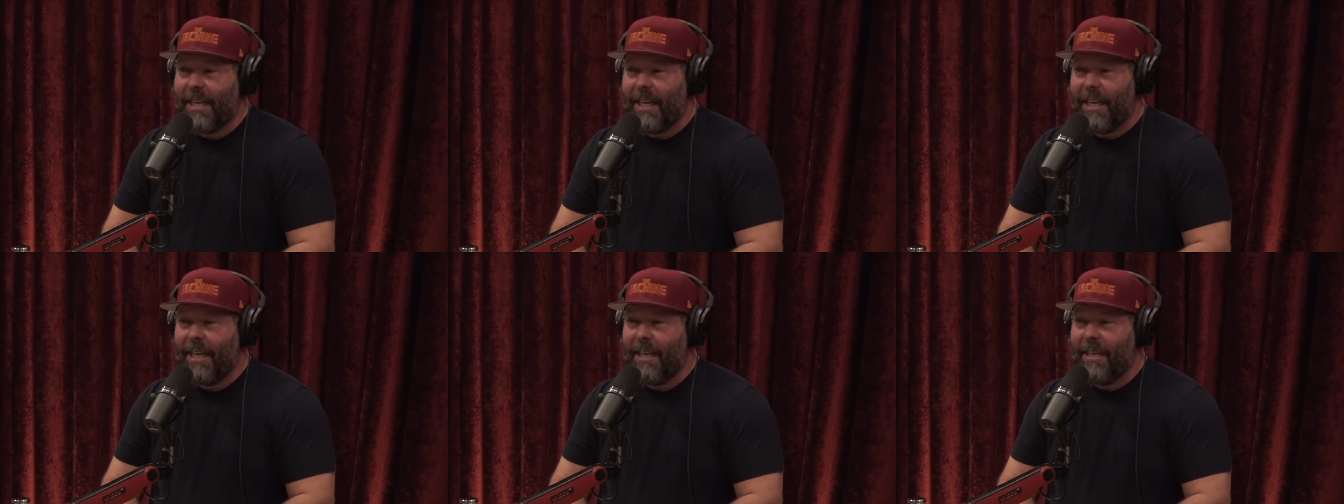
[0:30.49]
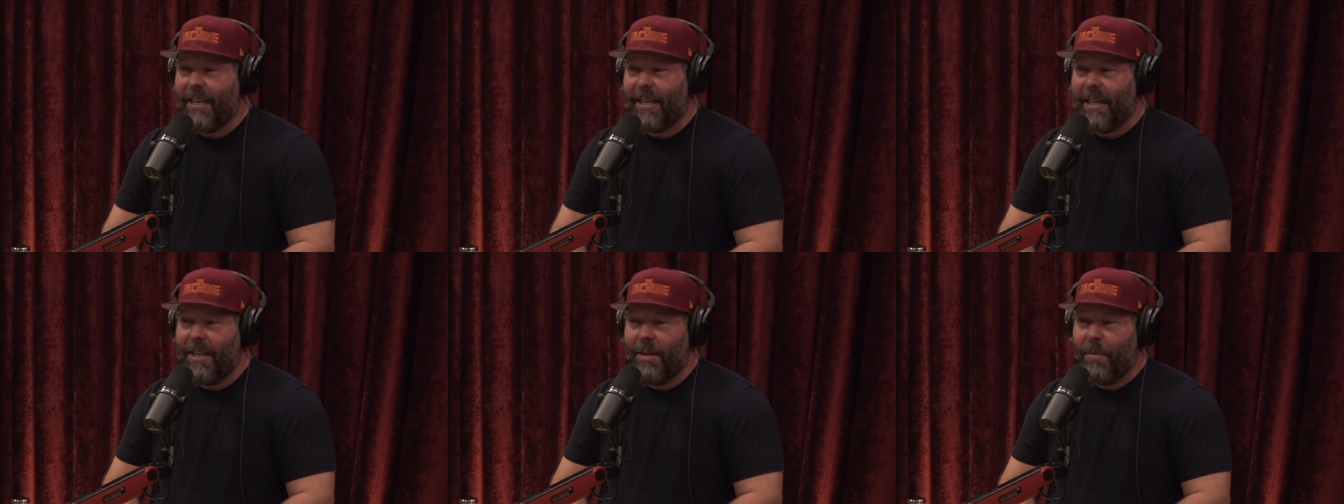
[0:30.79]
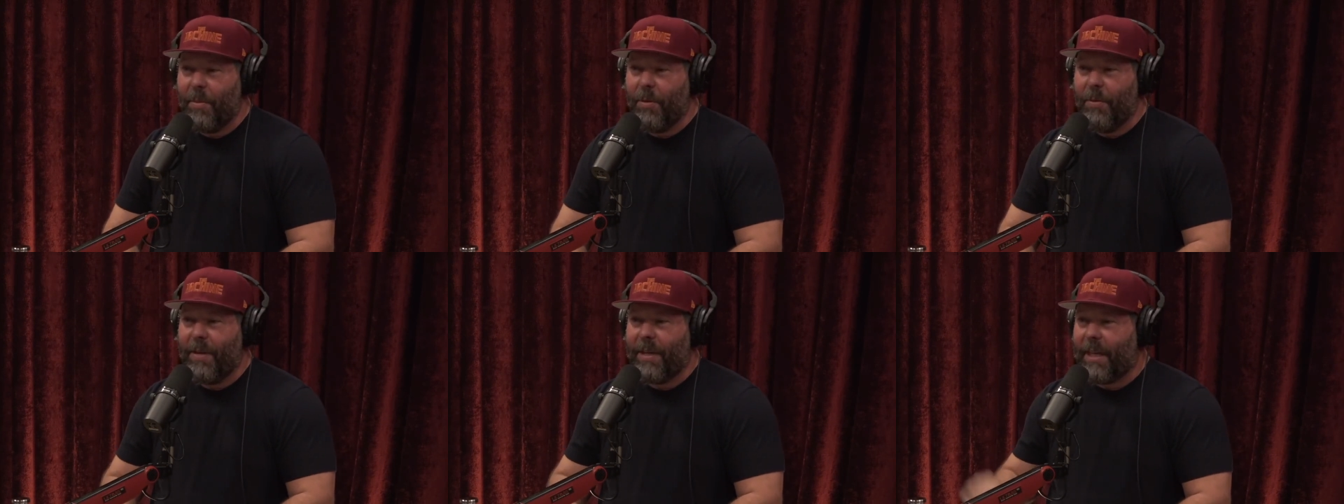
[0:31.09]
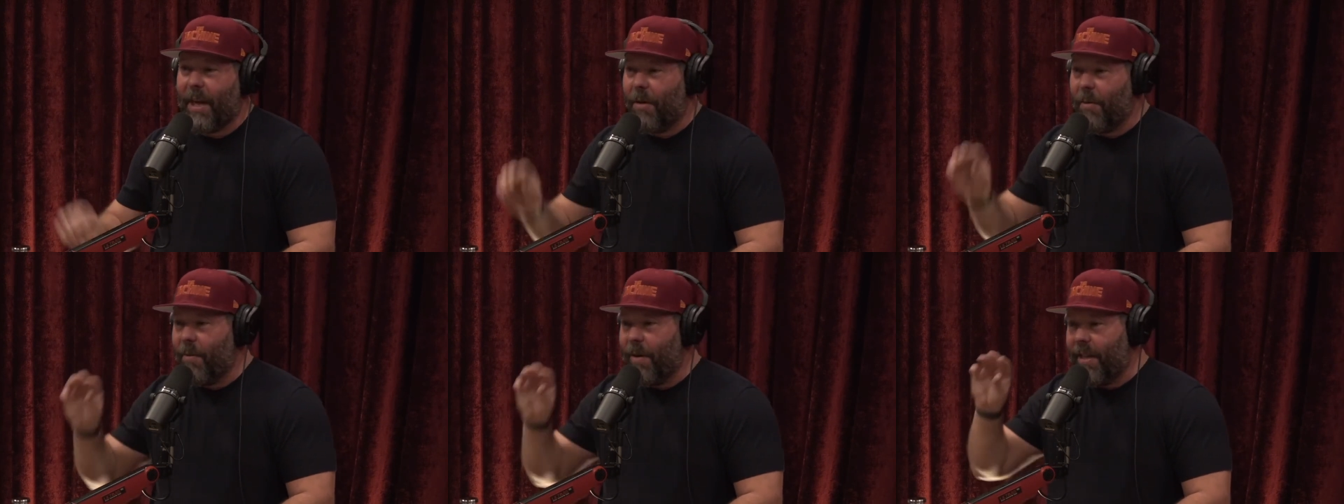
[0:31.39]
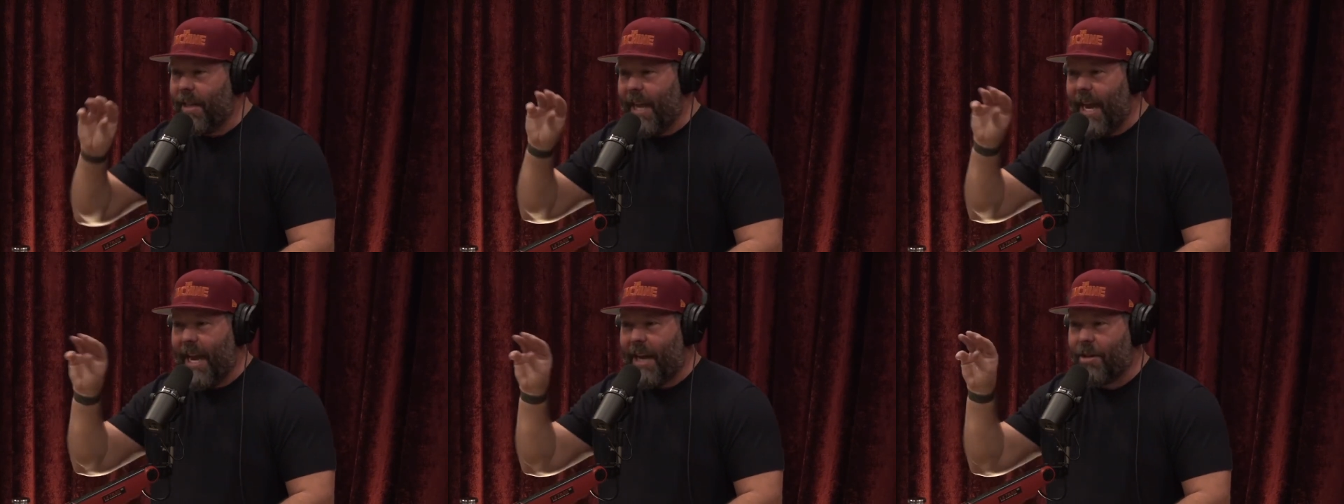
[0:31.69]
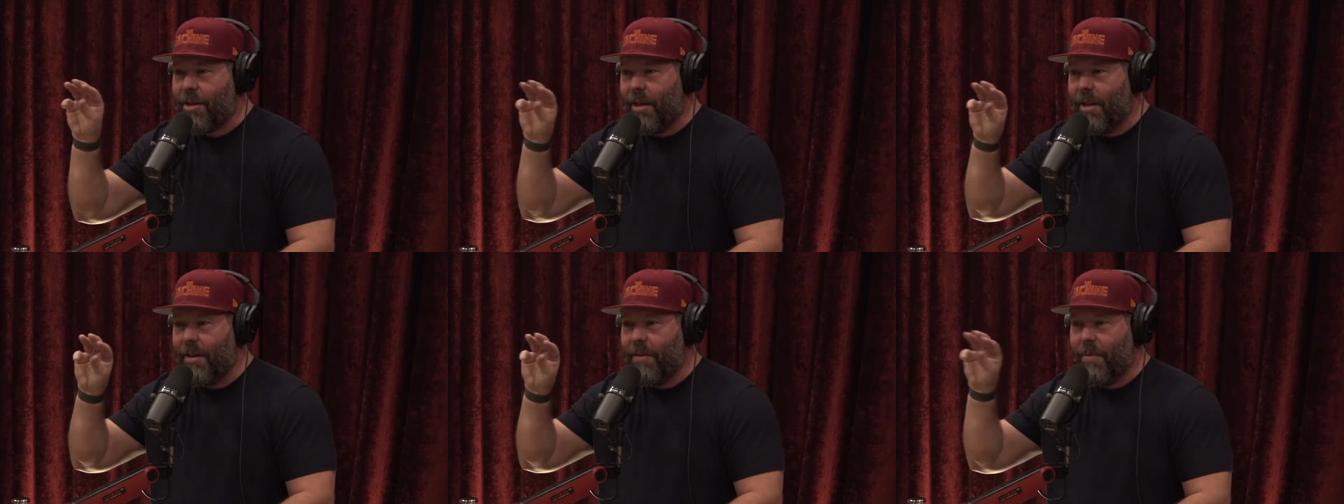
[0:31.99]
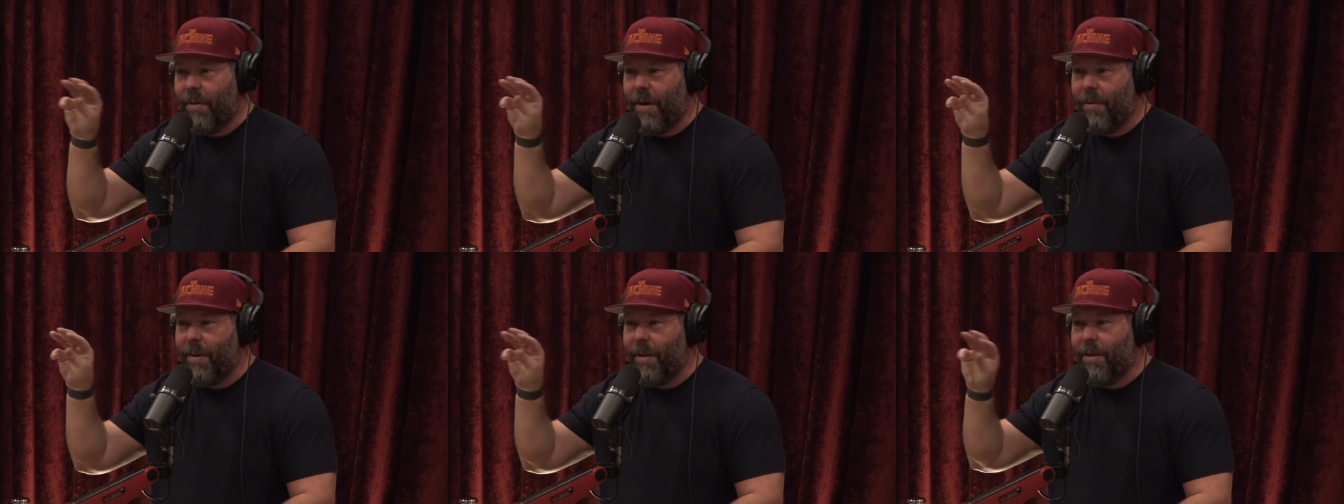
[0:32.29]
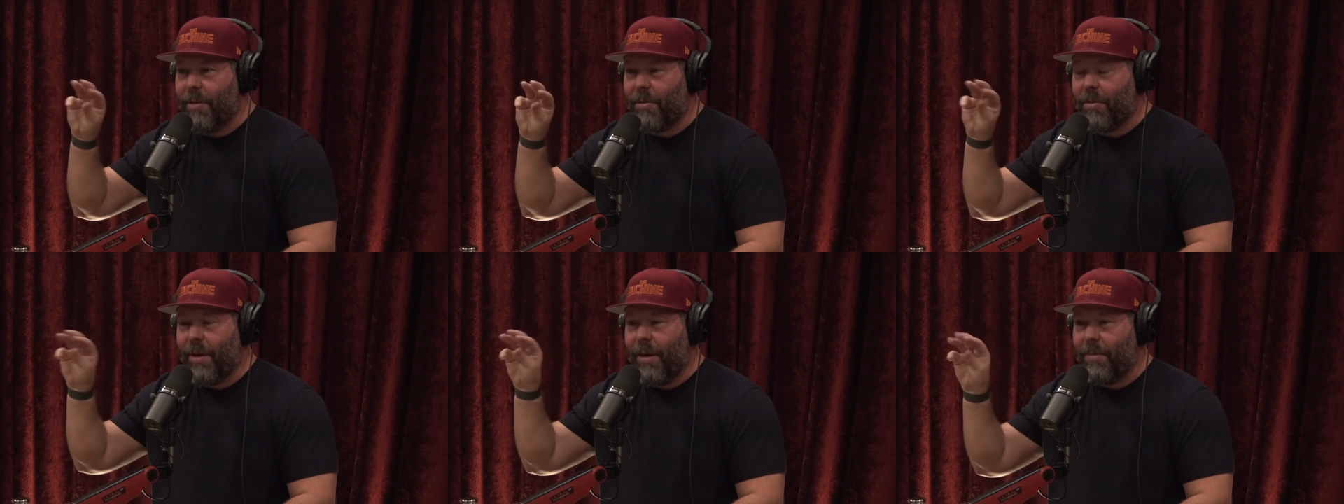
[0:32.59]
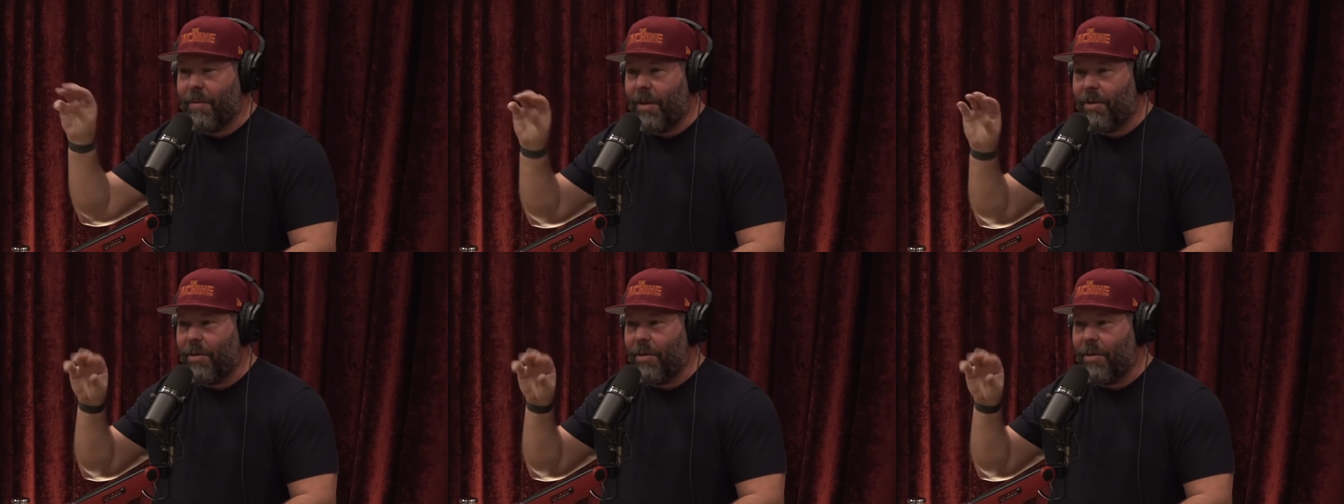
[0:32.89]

scenes in the movie because I don't read the action when I read the scripts.